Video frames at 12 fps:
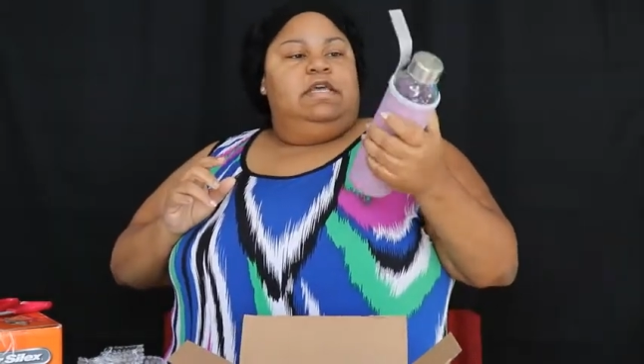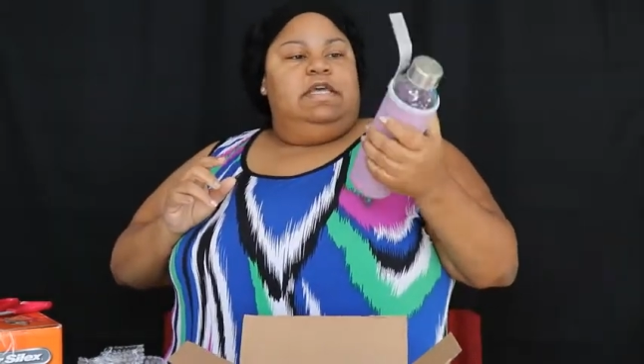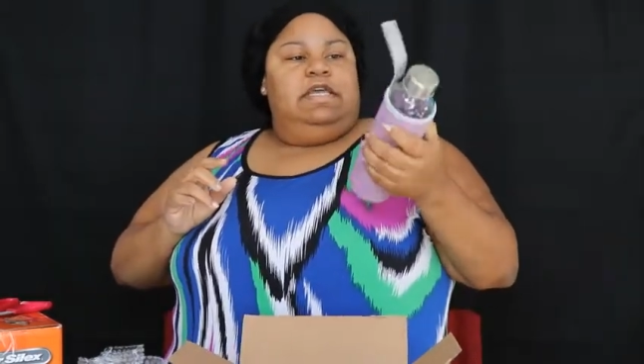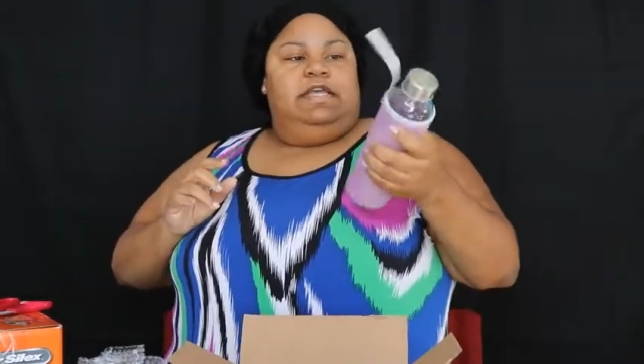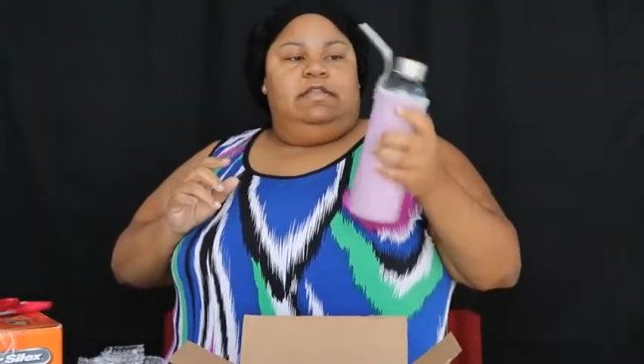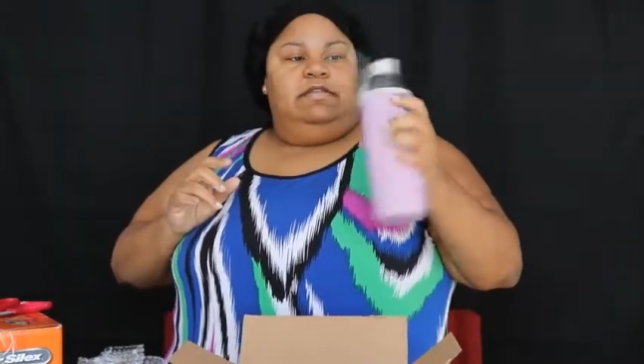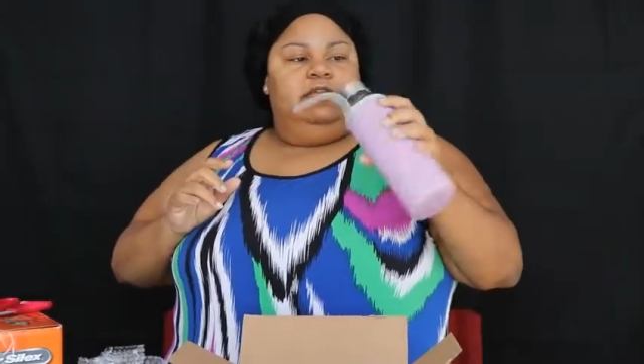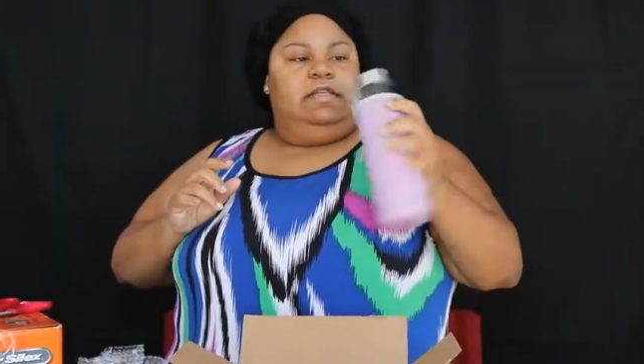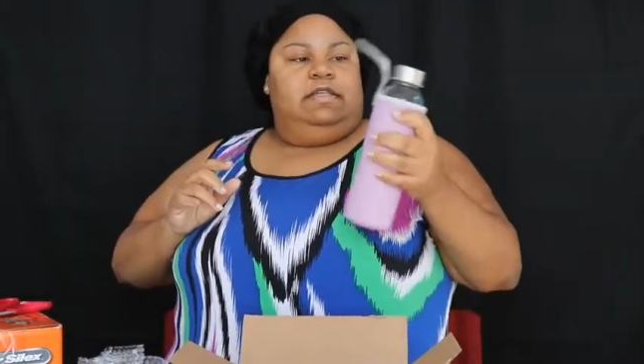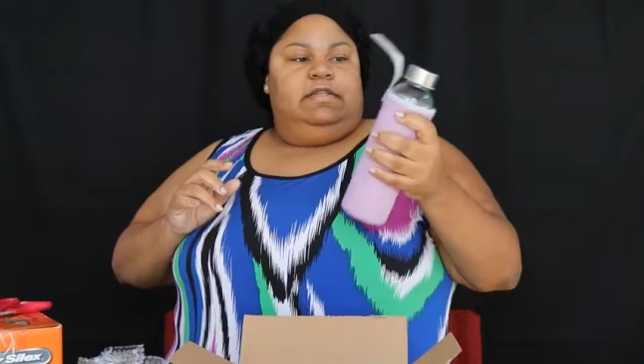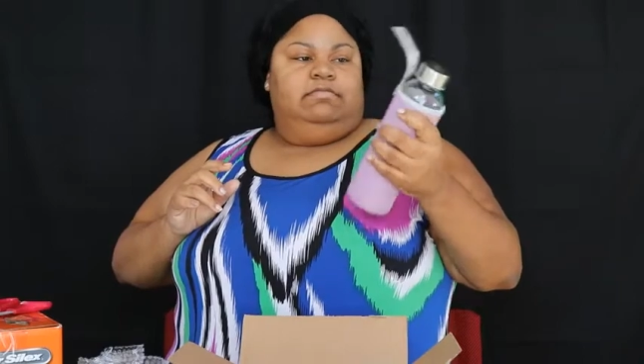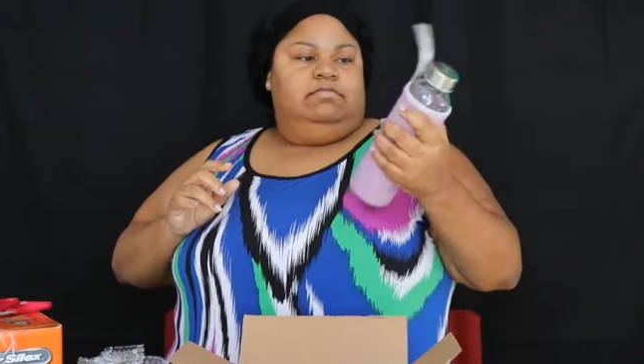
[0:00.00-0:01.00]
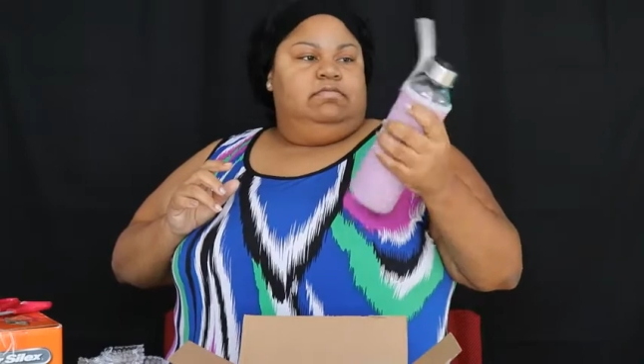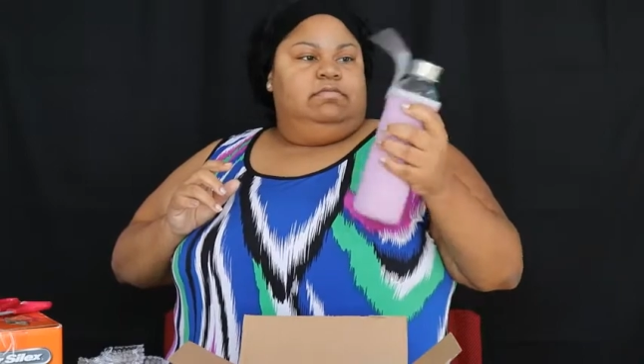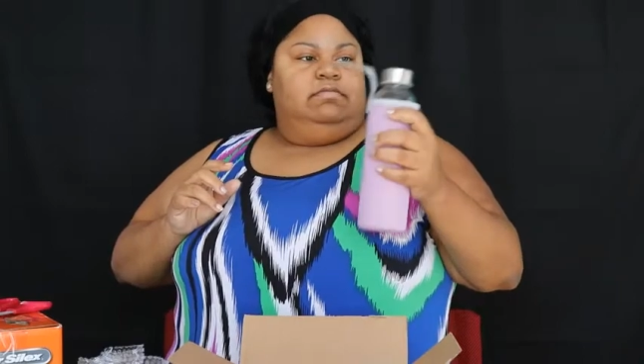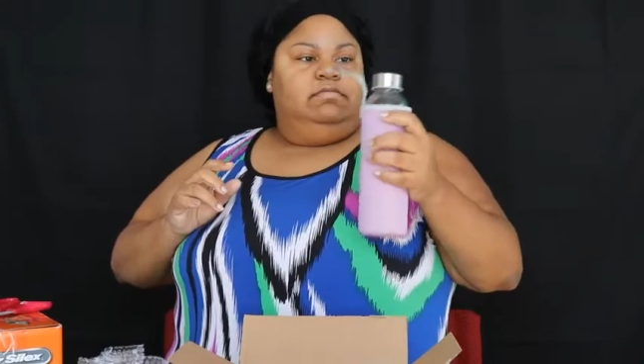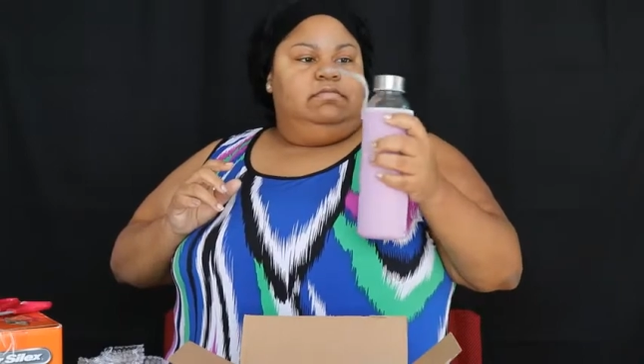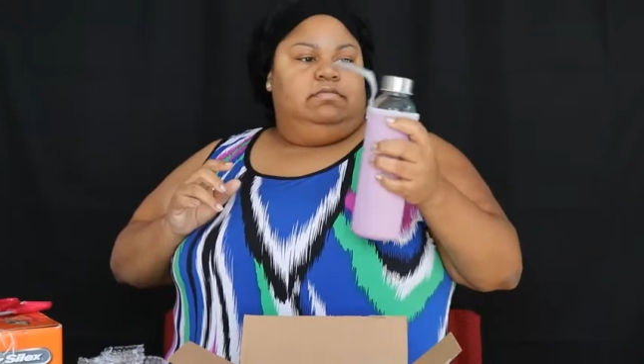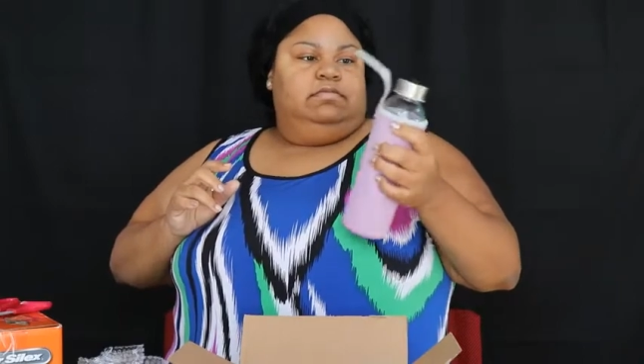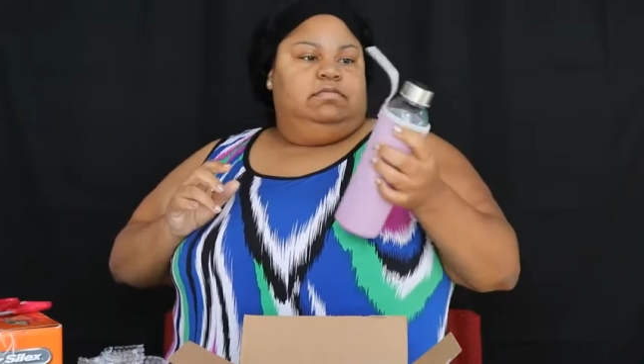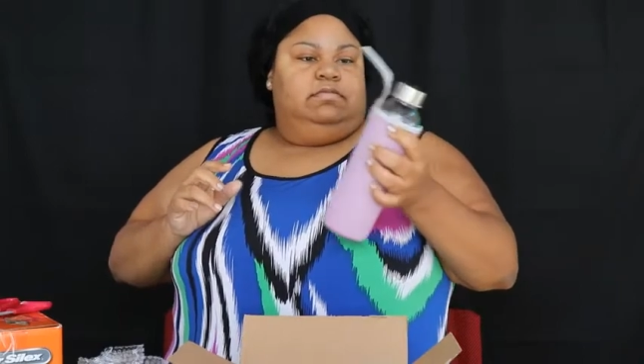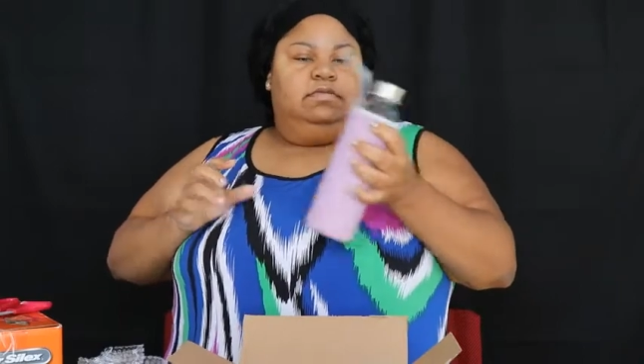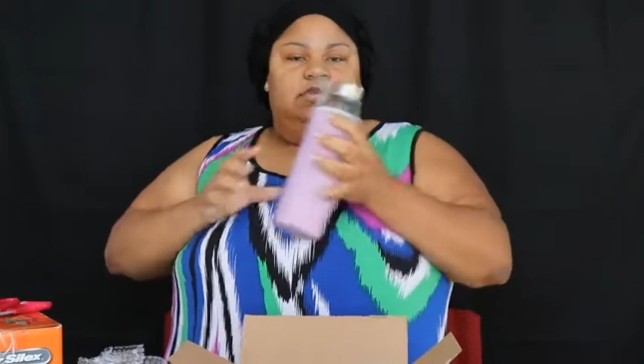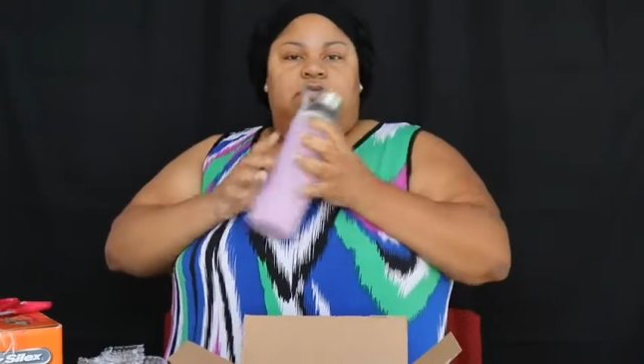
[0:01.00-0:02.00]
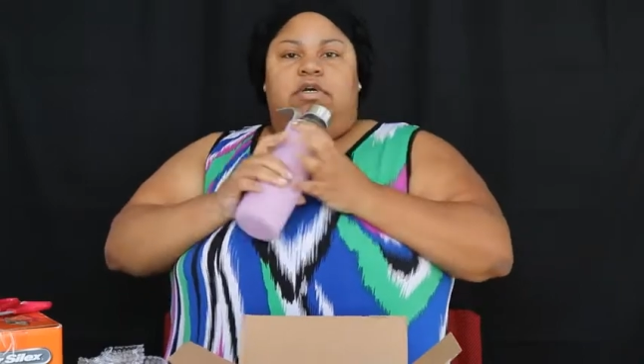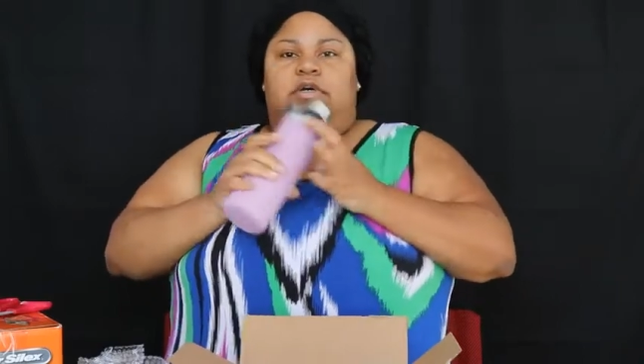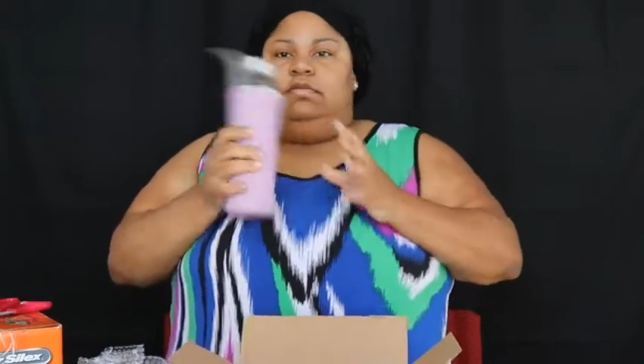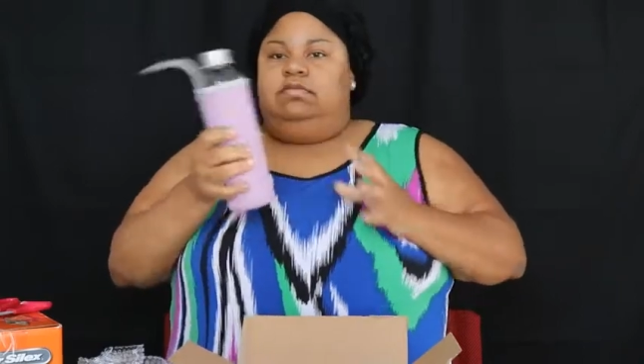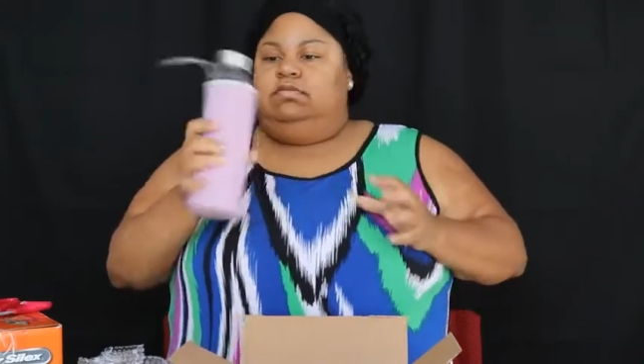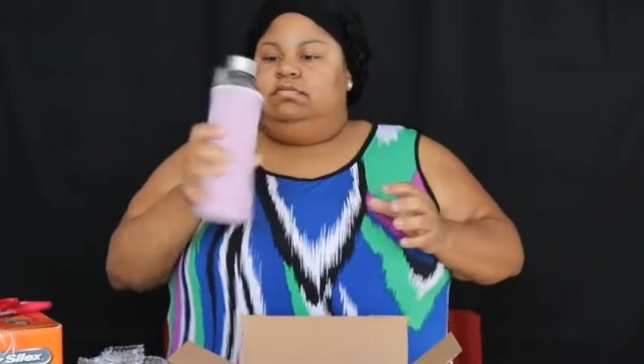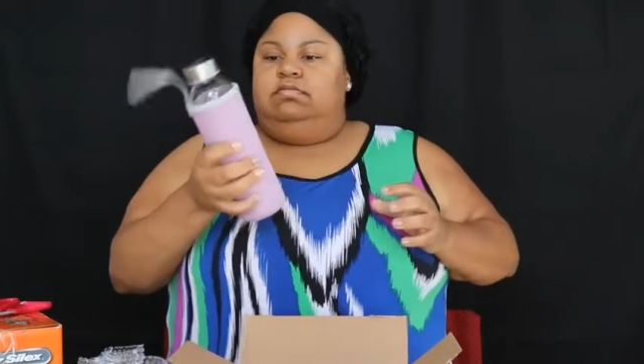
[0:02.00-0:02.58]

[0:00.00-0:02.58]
and, you know,